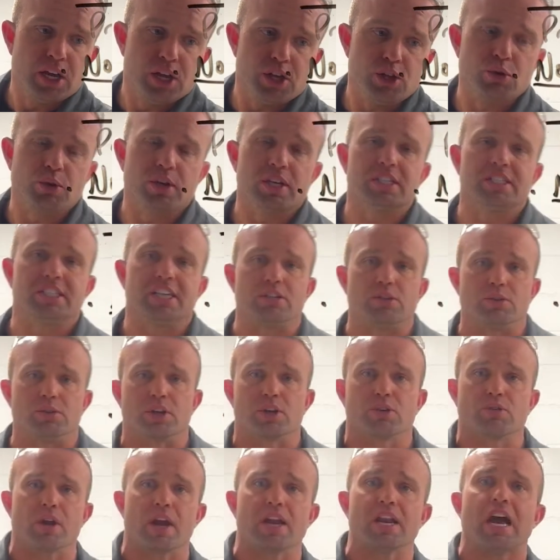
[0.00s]
you can signal
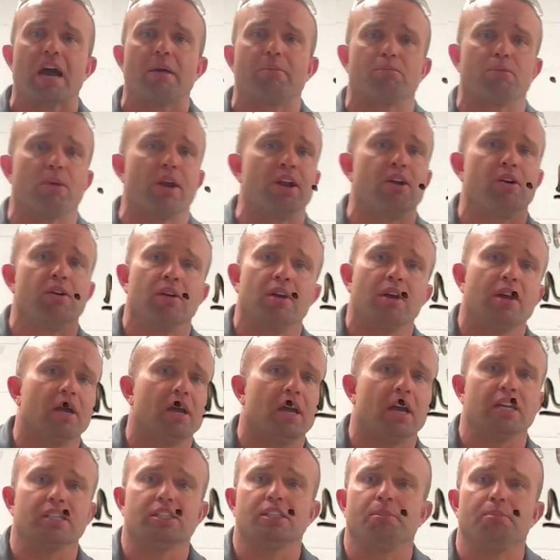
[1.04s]
the crane operator
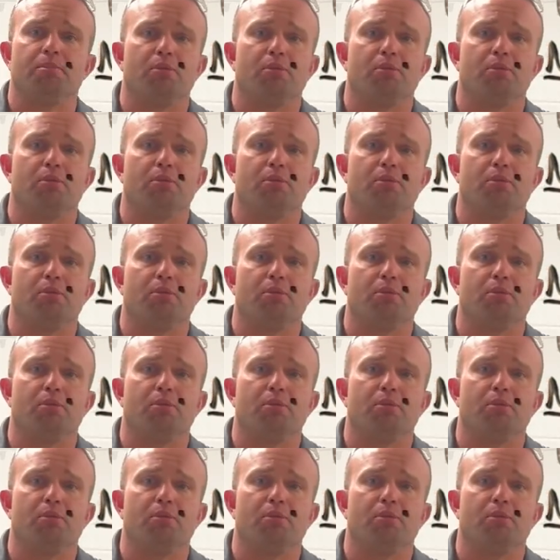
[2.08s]
to